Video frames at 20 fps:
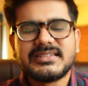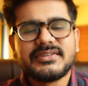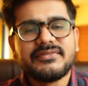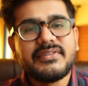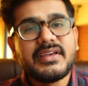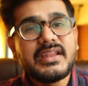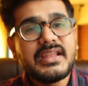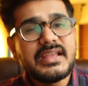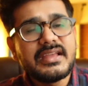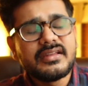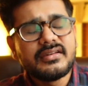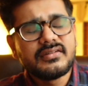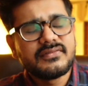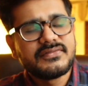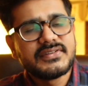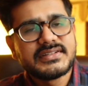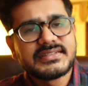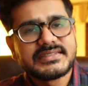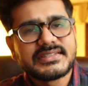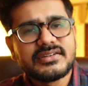a very
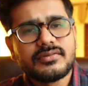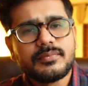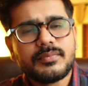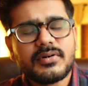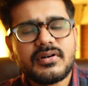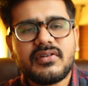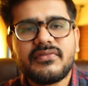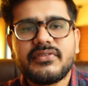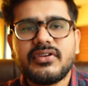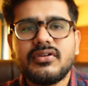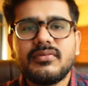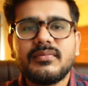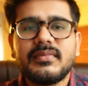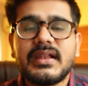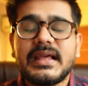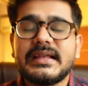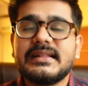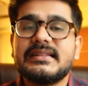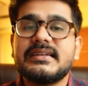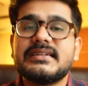inoffensive perfume.
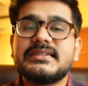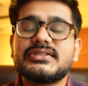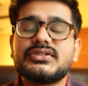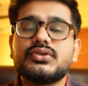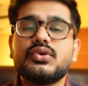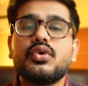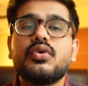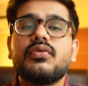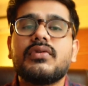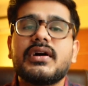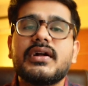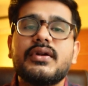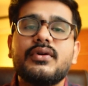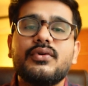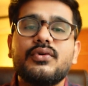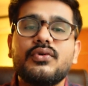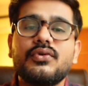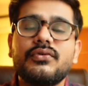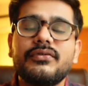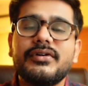Like, there is no one
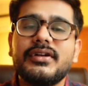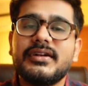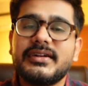who will